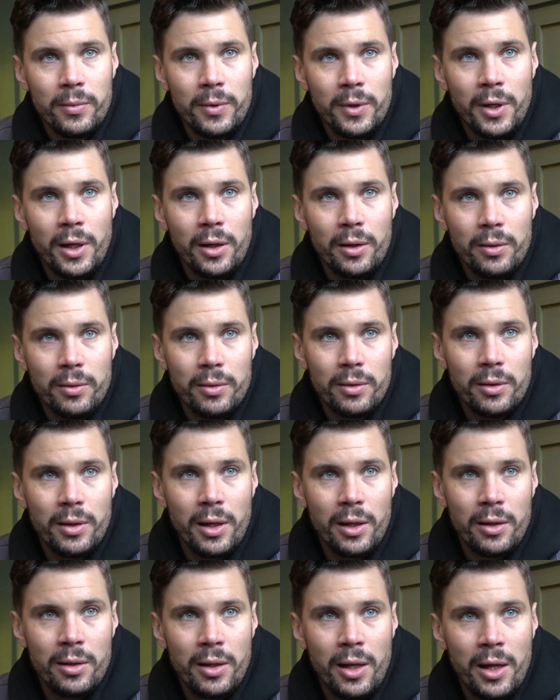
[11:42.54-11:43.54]
yeah,
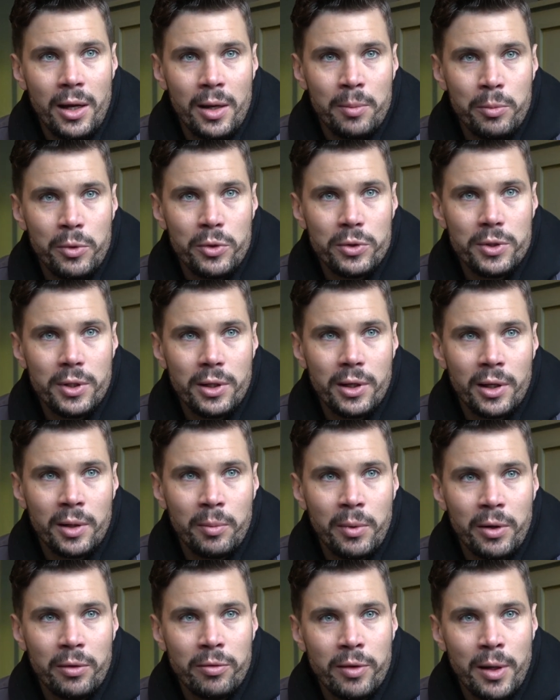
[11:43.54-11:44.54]
that and music and
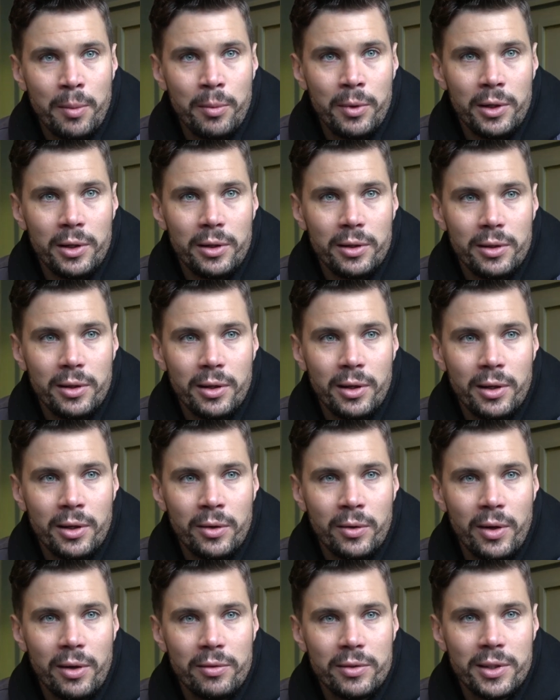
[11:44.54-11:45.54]
my family. I
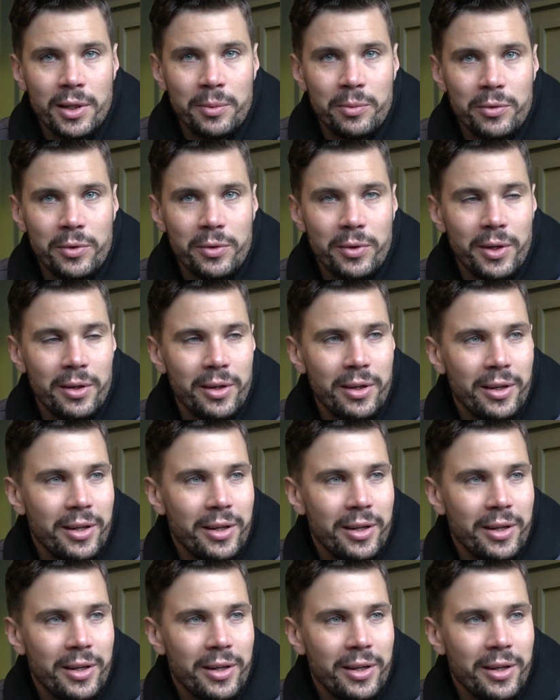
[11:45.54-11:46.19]
don't have time for it.